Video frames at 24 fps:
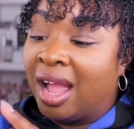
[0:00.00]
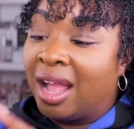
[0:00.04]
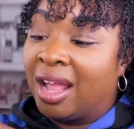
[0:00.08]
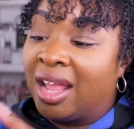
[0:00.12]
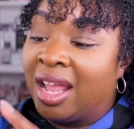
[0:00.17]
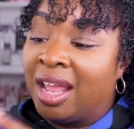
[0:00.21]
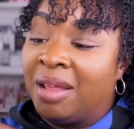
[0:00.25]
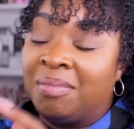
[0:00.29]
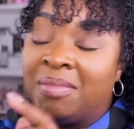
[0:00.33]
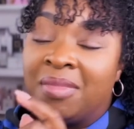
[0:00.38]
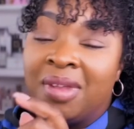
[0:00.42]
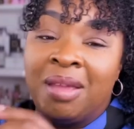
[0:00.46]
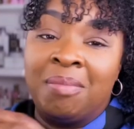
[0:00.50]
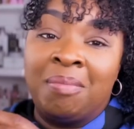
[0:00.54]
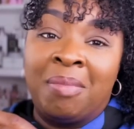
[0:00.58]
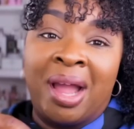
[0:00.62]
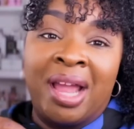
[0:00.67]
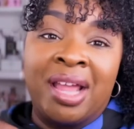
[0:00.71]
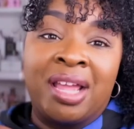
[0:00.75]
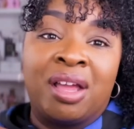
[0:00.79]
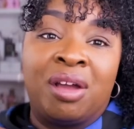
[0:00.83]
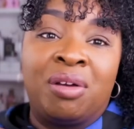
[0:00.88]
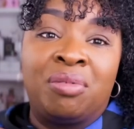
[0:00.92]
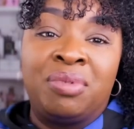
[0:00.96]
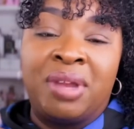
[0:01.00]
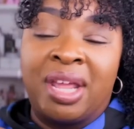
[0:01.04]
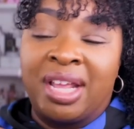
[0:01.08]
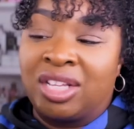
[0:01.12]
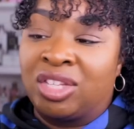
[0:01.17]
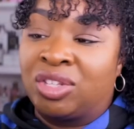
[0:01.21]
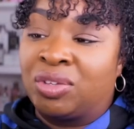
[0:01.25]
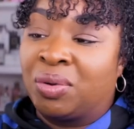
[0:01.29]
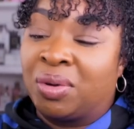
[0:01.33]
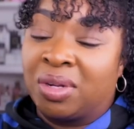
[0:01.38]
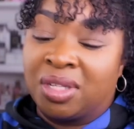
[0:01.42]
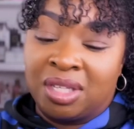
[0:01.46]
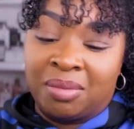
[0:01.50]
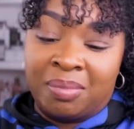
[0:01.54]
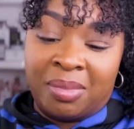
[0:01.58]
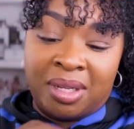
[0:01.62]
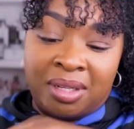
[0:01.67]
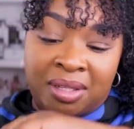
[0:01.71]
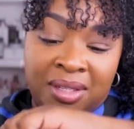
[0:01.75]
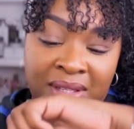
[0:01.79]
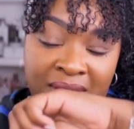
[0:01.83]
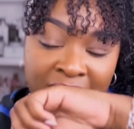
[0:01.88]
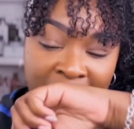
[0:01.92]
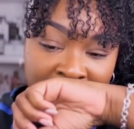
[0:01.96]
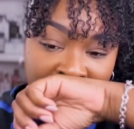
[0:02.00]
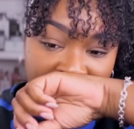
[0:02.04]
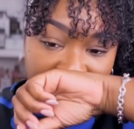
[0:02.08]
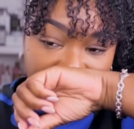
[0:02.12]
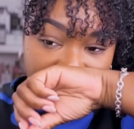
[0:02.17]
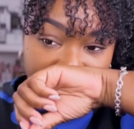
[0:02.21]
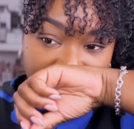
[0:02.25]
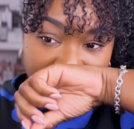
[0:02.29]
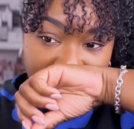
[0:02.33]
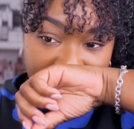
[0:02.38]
It might go next door to my husband.